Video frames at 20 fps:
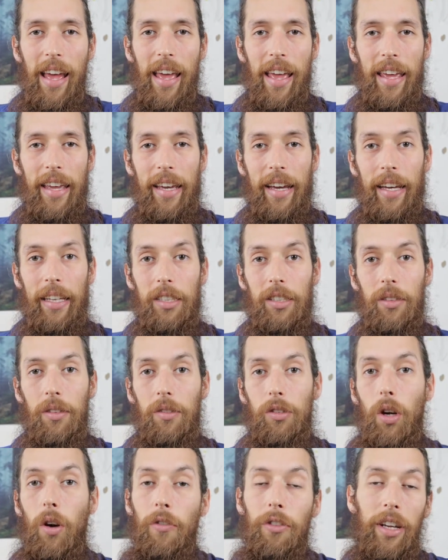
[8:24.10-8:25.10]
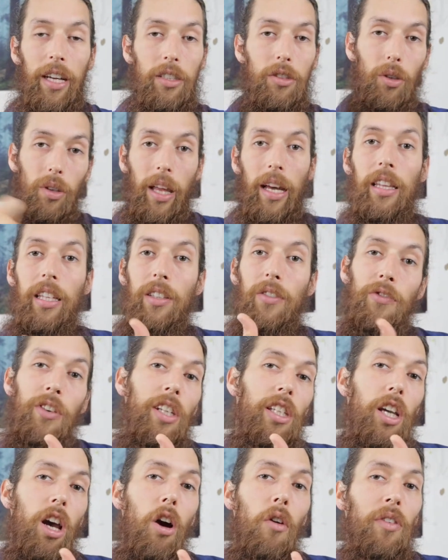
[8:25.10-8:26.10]
And don't forget to like this
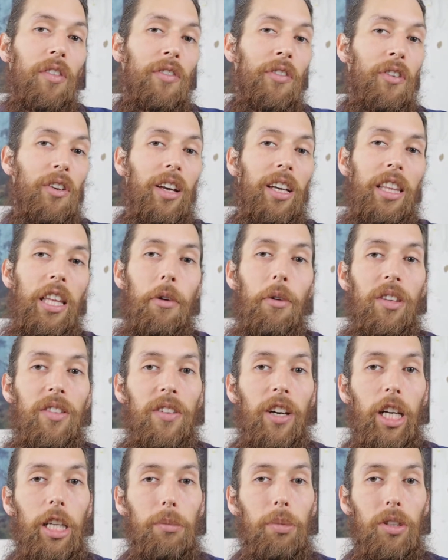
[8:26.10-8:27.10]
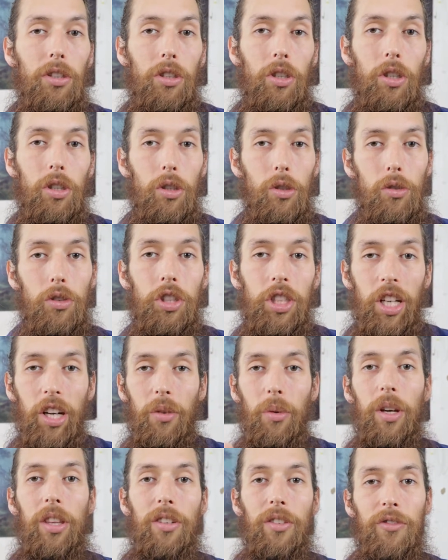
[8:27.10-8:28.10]
video if you feel like it was valuable to you. Share
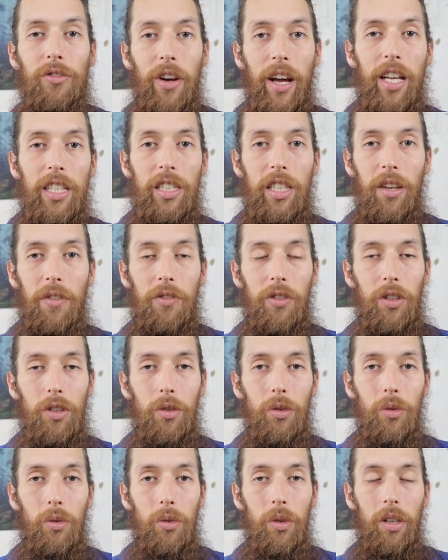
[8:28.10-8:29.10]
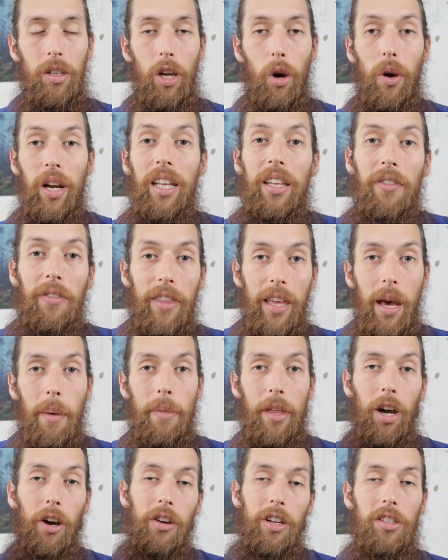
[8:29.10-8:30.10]
it with your friends if you know any of
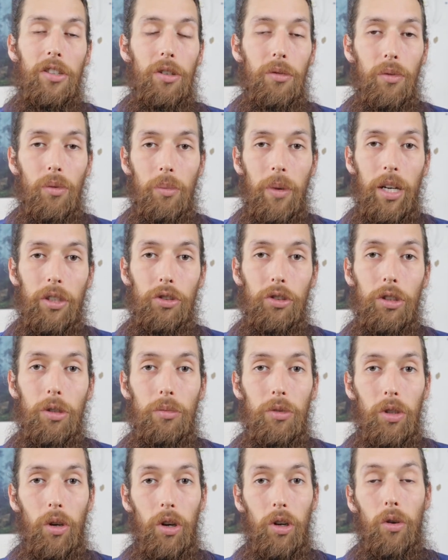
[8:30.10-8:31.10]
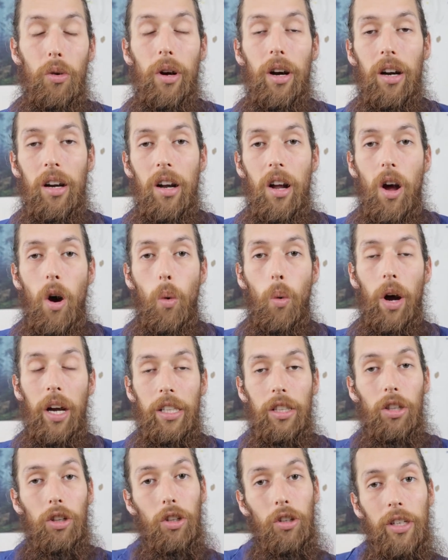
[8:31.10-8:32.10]
them that are into mushrooms, or who are
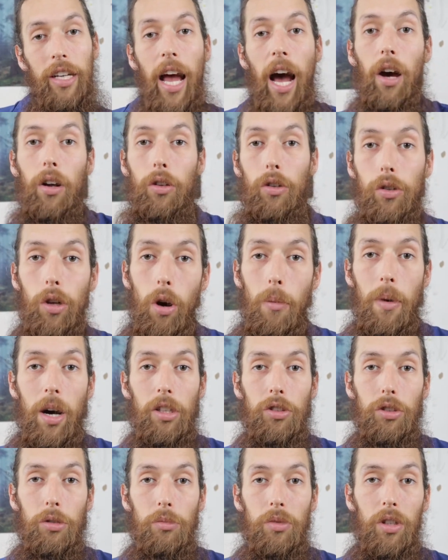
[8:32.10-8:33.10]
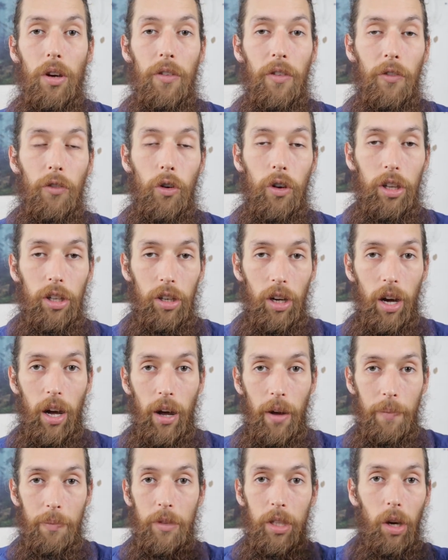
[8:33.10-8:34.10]
wanting to learn how to grow mushrooms for their,
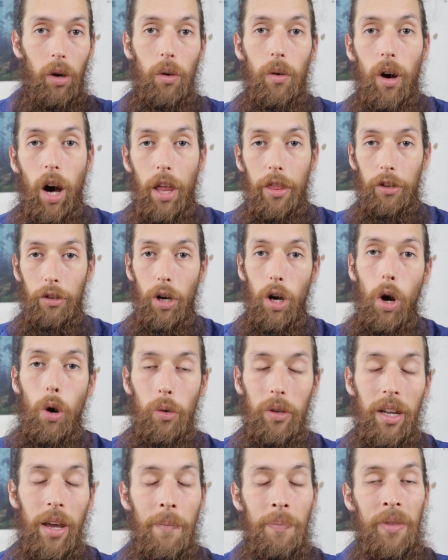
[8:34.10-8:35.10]
on their own.